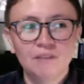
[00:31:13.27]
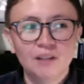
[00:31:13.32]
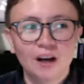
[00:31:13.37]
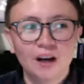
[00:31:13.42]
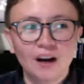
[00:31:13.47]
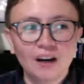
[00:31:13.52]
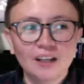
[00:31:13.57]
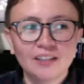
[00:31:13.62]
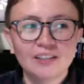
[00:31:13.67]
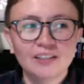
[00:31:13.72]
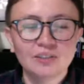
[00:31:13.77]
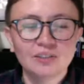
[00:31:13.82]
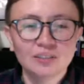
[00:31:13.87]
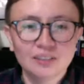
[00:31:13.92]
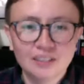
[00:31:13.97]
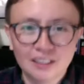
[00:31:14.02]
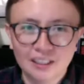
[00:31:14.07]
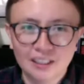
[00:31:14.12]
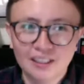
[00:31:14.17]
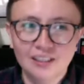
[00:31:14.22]
our
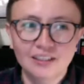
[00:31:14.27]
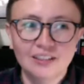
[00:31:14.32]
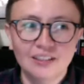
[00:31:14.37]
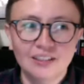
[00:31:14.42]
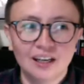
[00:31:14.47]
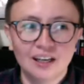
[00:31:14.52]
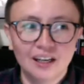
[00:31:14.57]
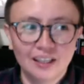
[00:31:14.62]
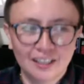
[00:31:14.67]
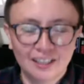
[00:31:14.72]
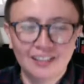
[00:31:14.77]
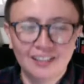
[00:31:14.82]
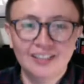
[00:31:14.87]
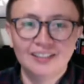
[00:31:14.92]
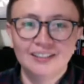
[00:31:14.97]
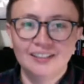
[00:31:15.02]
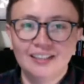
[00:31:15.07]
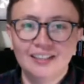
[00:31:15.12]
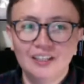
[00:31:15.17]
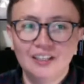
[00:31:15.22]
routines are an
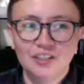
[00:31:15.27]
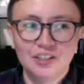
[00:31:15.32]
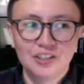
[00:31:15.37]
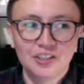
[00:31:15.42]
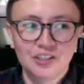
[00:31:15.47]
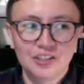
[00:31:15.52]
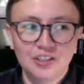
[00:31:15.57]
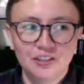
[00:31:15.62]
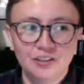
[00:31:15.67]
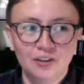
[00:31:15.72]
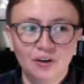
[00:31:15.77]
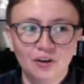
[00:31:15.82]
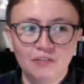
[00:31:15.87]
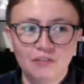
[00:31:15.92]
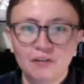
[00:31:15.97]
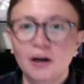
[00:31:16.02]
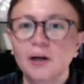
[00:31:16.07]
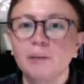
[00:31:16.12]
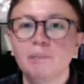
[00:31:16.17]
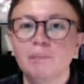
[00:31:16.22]
extension of
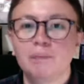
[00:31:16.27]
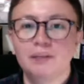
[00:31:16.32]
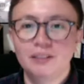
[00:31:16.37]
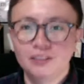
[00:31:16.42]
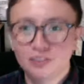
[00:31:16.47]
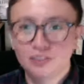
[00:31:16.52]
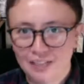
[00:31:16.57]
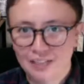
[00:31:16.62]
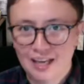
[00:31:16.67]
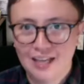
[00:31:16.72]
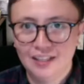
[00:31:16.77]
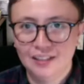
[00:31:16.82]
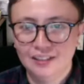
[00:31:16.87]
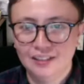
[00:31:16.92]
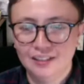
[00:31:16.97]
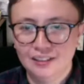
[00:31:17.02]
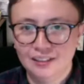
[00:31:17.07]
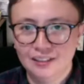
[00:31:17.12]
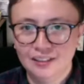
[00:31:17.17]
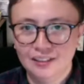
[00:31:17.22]
our
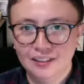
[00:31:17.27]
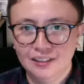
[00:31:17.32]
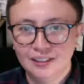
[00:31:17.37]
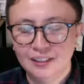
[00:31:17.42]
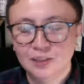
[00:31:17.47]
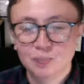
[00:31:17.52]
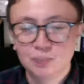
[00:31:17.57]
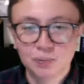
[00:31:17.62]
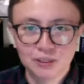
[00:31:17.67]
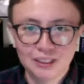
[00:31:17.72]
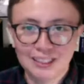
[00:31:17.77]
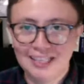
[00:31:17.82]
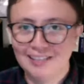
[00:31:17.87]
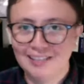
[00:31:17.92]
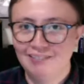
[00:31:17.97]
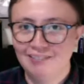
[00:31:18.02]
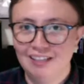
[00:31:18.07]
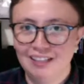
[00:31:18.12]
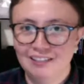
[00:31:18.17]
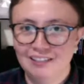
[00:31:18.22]
personality. Let's put it
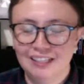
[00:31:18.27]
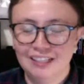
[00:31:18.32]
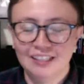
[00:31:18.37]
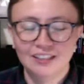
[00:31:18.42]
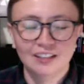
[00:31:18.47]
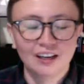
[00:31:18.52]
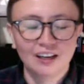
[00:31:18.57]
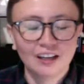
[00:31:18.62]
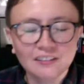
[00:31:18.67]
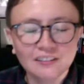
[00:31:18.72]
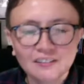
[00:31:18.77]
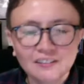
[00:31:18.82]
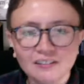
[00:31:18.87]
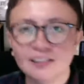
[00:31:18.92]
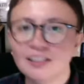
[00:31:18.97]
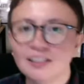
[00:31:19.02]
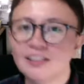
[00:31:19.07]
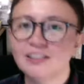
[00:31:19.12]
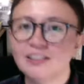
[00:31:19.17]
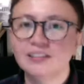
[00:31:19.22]
that way, right? Our
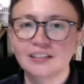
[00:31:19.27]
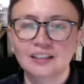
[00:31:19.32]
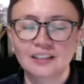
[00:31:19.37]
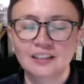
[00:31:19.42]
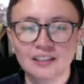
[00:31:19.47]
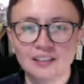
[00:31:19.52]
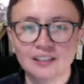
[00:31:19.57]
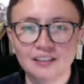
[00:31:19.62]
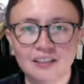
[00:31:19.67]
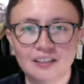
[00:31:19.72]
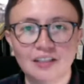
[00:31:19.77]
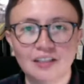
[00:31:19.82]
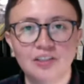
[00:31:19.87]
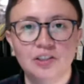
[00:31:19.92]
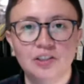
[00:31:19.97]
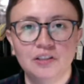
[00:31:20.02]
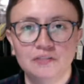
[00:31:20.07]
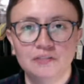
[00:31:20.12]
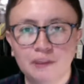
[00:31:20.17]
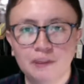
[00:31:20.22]
routines are an
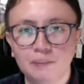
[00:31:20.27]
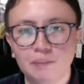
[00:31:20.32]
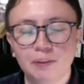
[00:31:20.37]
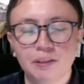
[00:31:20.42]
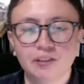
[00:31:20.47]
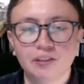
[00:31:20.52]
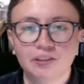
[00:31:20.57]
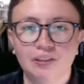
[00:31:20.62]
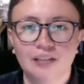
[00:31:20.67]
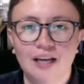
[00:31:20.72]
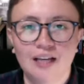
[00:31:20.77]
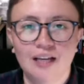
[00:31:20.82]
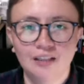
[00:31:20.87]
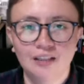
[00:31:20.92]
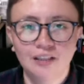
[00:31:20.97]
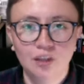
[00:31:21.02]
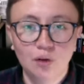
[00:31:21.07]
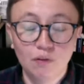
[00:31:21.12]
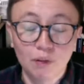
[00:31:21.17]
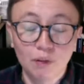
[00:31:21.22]
extension of our
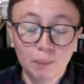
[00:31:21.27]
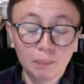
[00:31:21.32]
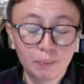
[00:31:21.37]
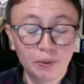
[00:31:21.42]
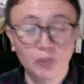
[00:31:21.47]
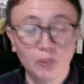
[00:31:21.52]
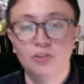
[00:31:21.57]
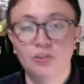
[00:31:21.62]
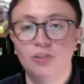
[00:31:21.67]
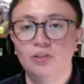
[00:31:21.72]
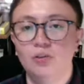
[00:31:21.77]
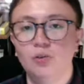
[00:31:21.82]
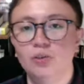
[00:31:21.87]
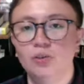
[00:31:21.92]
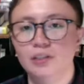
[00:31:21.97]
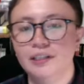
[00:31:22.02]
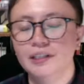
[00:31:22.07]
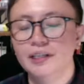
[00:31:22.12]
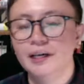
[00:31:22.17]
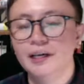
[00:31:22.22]
personality, of our
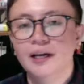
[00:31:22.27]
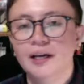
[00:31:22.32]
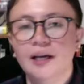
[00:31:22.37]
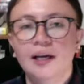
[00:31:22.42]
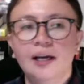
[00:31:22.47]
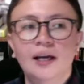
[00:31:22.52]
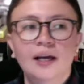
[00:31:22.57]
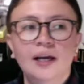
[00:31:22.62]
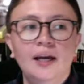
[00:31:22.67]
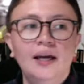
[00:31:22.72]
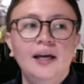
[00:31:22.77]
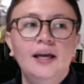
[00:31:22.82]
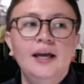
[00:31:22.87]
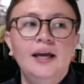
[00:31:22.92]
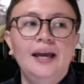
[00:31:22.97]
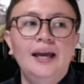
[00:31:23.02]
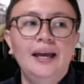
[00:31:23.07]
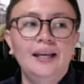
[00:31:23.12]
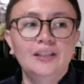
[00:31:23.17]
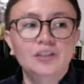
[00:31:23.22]
personhood.
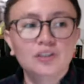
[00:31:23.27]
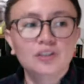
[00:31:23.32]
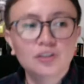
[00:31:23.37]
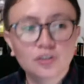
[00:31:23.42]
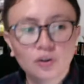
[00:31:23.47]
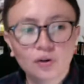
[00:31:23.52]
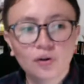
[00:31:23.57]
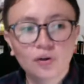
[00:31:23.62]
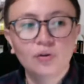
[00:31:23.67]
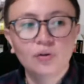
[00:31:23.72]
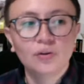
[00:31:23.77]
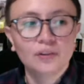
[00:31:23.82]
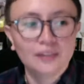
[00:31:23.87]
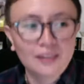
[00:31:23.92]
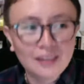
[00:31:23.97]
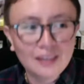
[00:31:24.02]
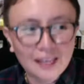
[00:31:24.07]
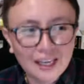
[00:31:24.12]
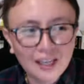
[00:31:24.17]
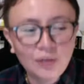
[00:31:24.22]
And so
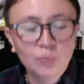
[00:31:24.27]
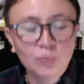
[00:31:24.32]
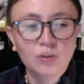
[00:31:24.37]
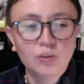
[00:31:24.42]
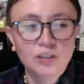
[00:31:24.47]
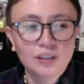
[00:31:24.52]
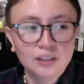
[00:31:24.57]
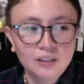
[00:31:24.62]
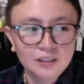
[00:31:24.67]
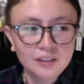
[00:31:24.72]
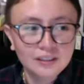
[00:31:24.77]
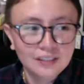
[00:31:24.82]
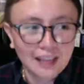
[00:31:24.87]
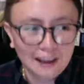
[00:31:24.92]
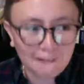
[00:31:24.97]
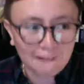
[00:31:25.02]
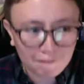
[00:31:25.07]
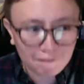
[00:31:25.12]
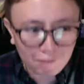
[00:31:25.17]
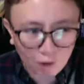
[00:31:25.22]
they will
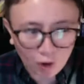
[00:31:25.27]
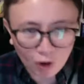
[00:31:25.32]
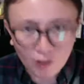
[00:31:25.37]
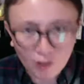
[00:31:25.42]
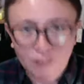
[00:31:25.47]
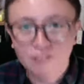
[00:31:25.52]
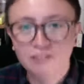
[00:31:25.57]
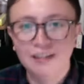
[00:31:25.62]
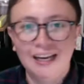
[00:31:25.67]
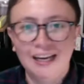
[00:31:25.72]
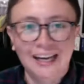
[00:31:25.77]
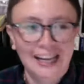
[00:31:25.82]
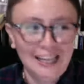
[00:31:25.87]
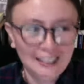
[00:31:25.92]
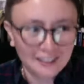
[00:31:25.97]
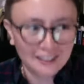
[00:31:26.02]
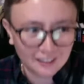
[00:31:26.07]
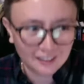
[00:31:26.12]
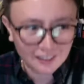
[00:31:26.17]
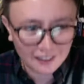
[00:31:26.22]
evolve
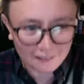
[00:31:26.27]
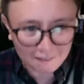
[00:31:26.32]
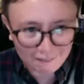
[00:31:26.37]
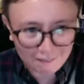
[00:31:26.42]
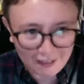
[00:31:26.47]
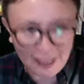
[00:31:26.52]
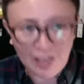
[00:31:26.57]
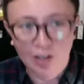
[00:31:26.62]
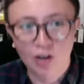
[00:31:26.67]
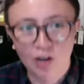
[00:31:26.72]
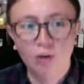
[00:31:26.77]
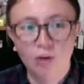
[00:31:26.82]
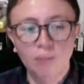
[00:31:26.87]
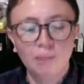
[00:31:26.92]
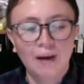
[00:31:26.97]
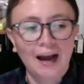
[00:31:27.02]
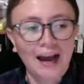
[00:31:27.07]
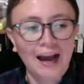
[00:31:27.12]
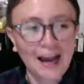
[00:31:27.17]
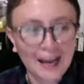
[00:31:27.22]
and develop
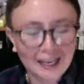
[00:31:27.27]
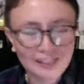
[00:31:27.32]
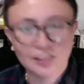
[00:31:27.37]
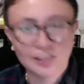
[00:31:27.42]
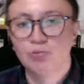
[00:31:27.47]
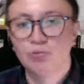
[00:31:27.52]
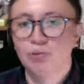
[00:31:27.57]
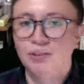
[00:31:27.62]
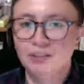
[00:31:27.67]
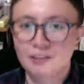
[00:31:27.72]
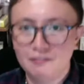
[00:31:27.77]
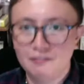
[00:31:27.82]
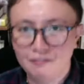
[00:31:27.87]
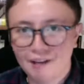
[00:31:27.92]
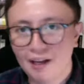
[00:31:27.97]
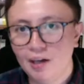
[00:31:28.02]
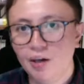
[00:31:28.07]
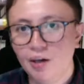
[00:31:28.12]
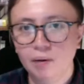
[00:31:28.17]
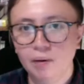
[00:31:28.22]
as we
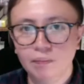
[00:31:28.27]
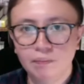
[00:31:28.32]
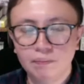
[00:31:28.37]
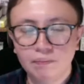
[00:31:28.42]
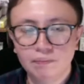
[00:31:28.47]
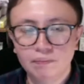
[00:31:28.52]
develop